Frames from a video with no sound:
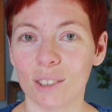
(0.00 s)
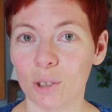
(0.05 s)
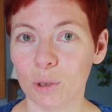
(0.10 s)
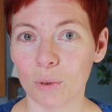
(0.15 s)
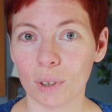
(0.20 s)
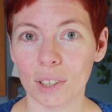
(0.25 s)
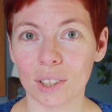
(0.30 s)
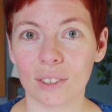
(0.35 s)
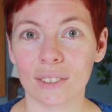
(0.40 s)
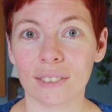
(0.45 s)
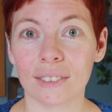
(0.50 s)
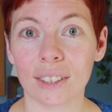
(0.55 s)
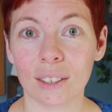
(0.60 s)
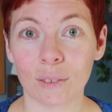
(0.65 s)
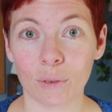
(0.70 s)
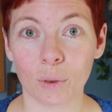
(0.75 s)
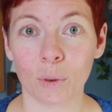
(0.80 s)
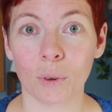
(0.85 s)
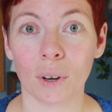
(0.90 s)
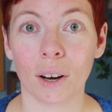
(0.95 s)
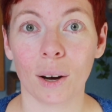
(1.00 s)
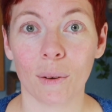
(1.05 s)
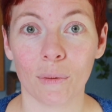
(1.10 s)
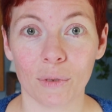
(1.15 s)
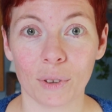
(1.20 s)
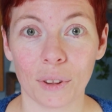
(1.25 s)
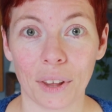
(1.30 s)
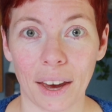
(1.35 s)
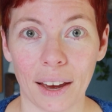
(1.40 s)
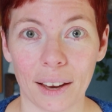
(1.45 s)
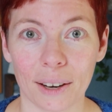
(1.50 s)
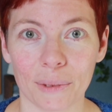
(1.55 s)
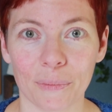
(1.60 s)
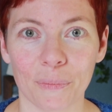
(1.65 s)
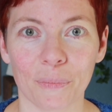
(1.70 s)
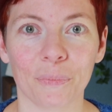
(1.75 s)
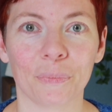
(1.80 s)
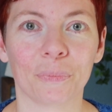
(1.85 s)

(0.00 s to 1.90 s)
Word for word: illustrations if you are up for that.